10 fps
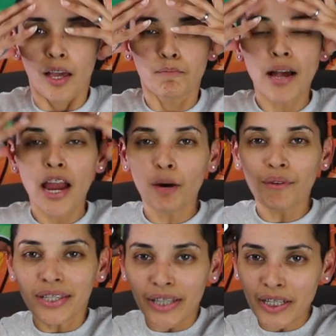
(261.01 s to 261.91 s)
My hair
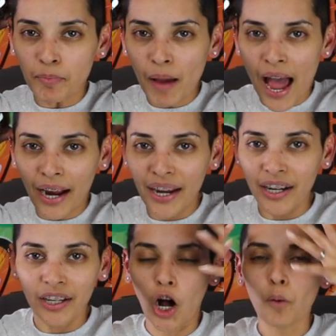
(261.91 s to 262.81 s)
was slicked back,
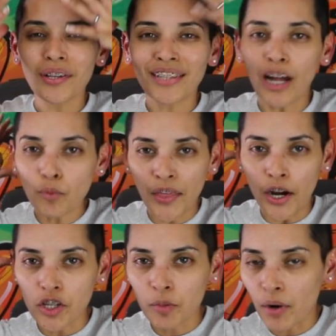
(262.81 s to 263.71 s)
always down with
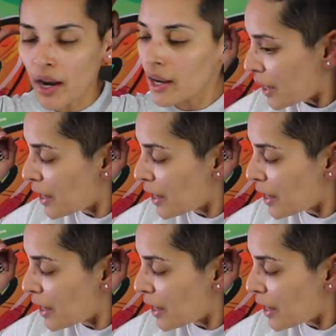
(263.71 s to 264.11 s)
hairspray,